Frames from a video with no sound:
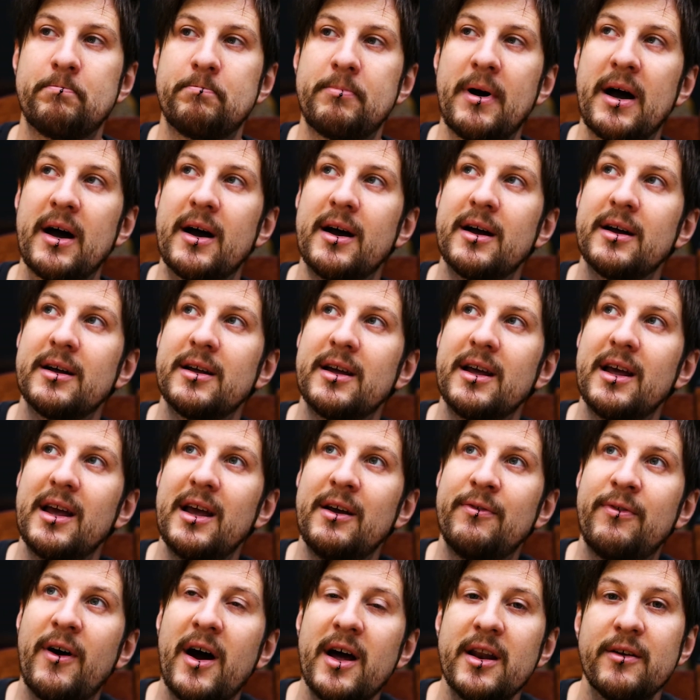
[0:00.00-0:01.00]
But
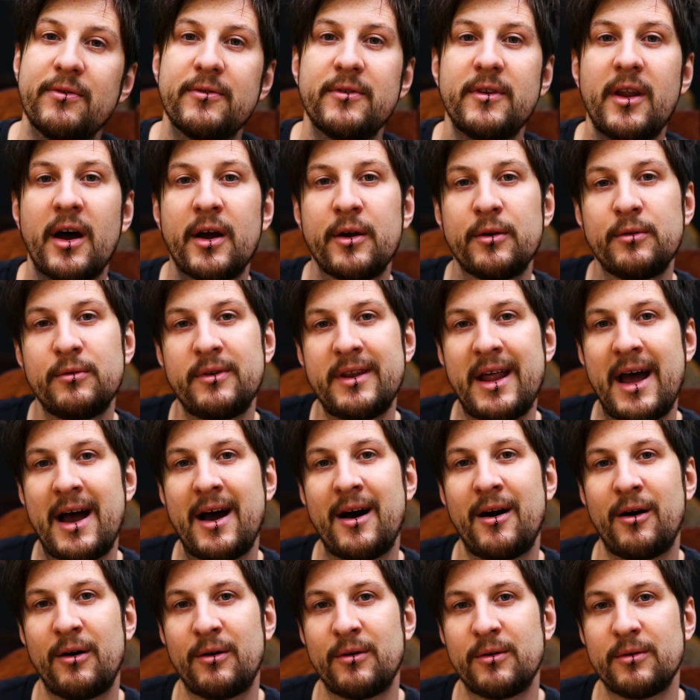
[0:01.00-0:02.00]
if I'd have known
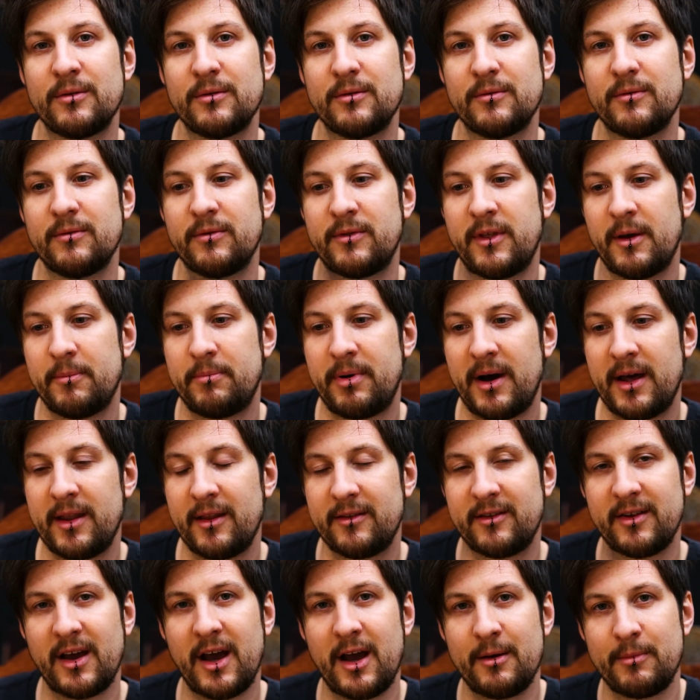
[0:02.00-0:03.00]
now that by
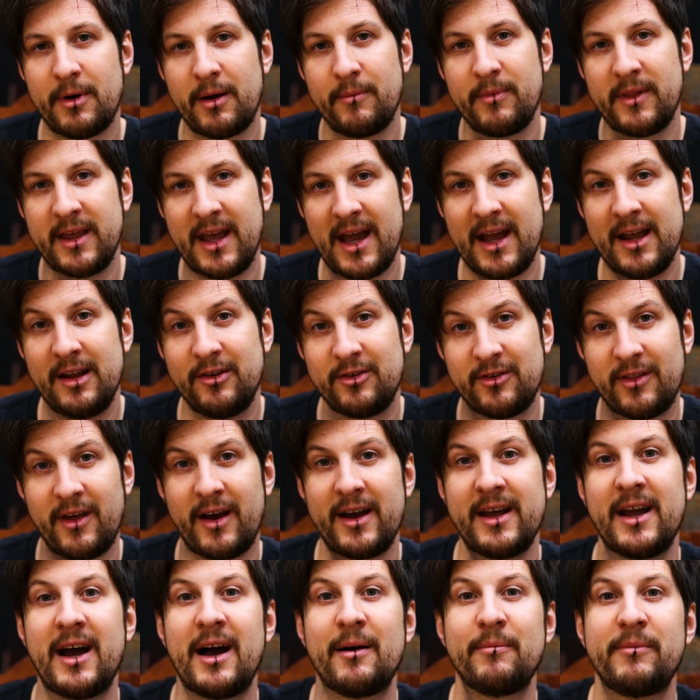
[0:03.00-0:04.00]
the time I'm the age
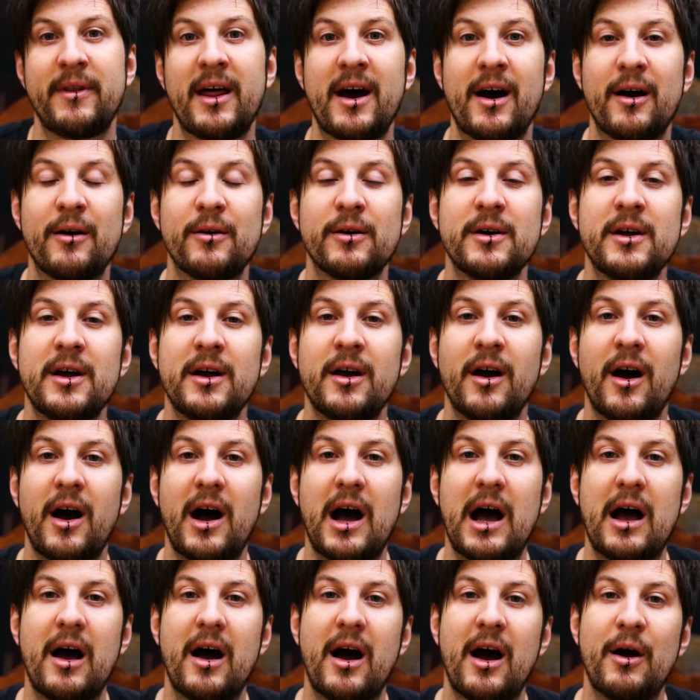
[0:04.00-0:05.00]
that I am now,
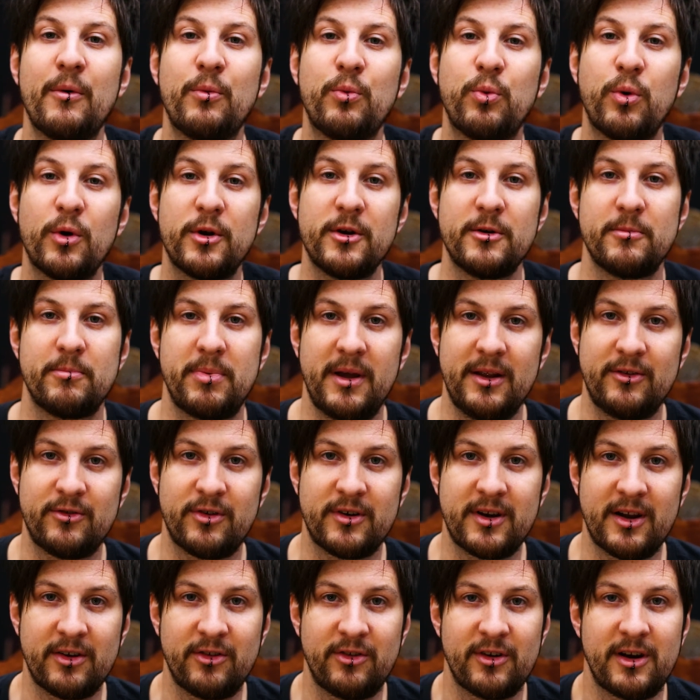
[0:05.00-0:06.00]
I wouldn't be
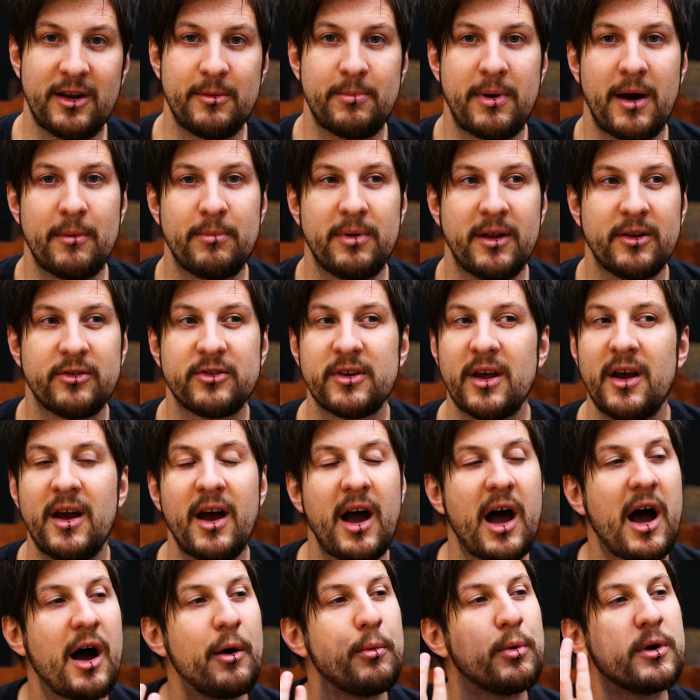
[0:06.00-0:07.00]
traditionally published,
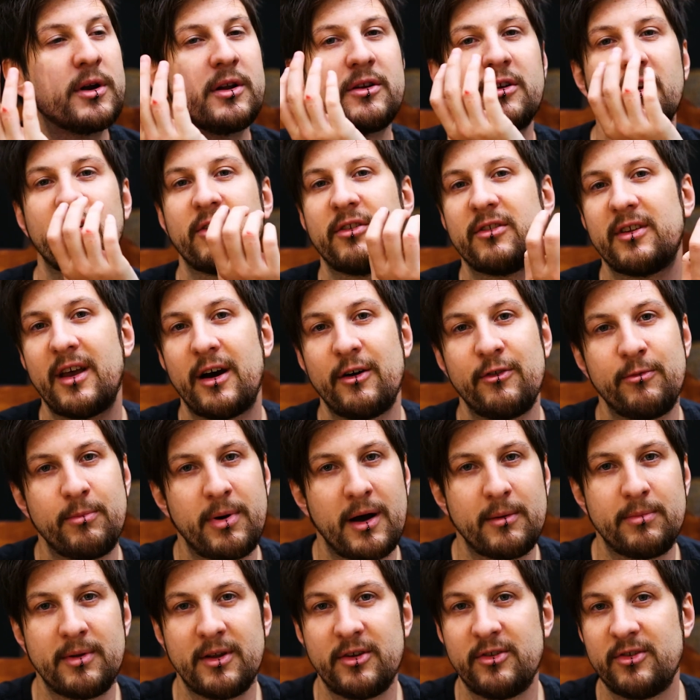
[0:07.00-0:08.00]
I would have just
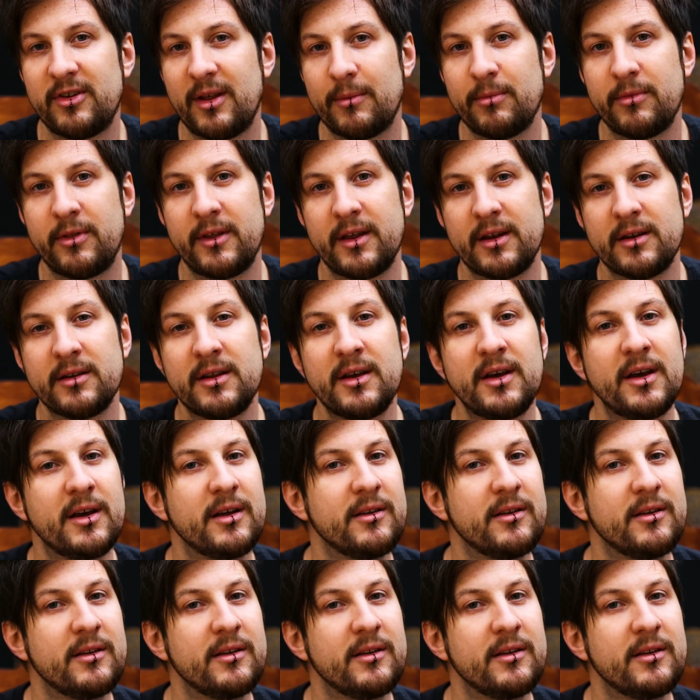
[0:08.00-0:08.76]
self-published something